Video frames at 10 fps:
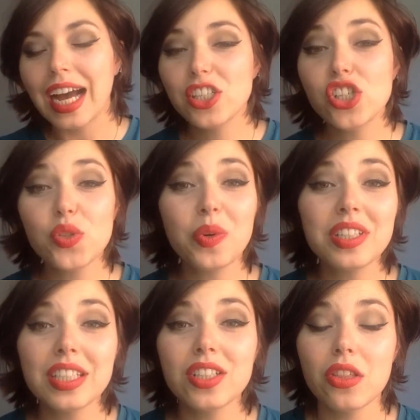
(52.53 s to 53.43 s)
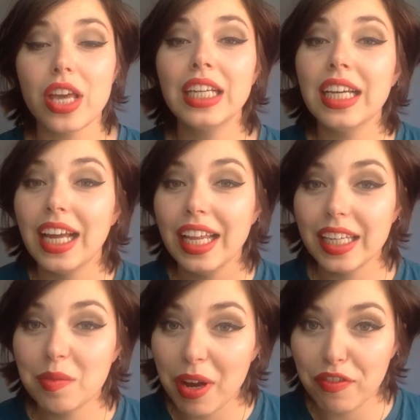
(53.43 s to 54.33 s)
I just wanted to thank
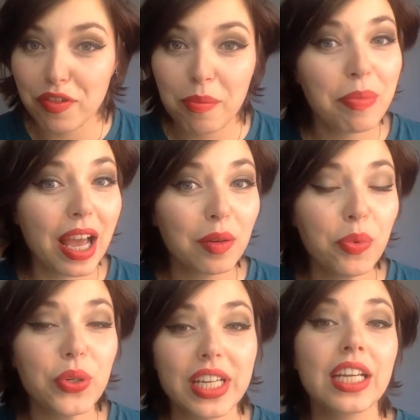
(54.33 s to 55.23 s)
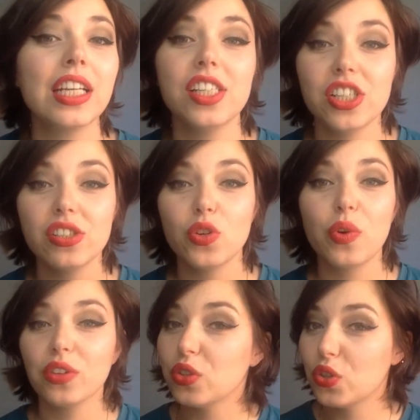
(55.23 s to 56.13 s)
Halima from Blackboard English. She's the
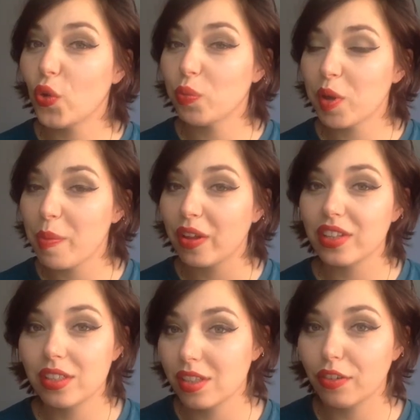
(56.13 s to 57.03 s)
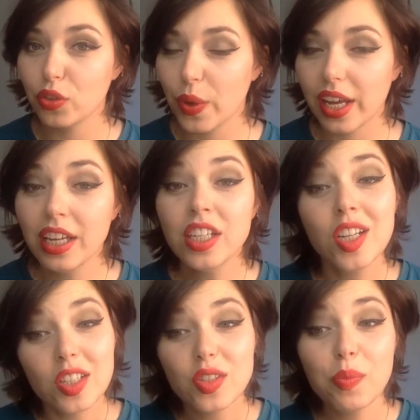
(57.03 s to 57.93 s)
one who told me about this software.
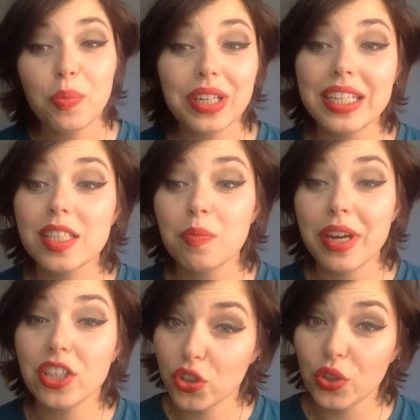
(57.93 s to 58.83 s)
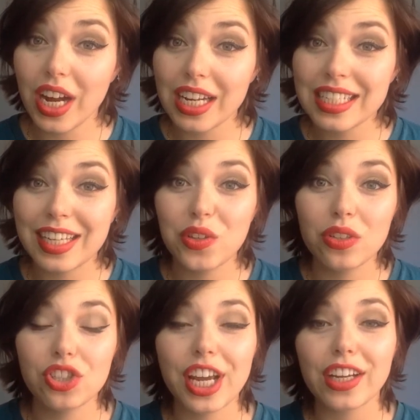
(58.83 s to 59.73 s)
So please make sure, guys, that
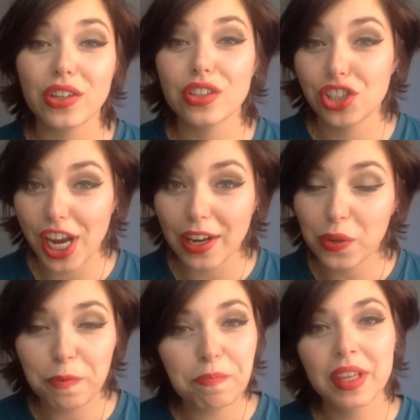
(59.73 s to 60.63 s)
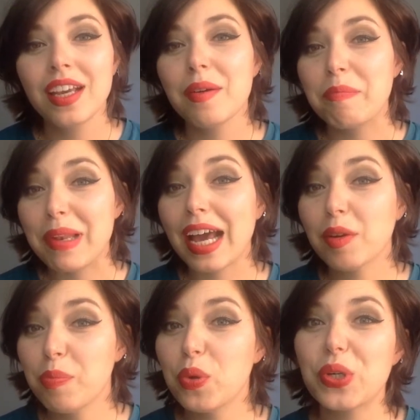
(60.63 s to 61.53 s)
you check her channel,
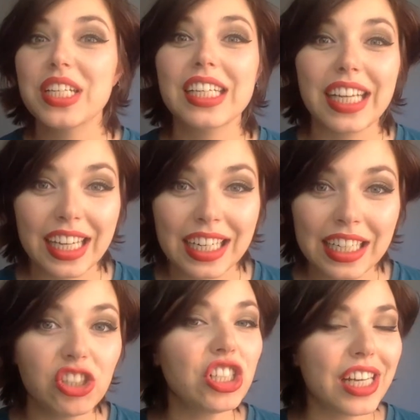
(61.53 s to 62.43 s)
Blackboard English.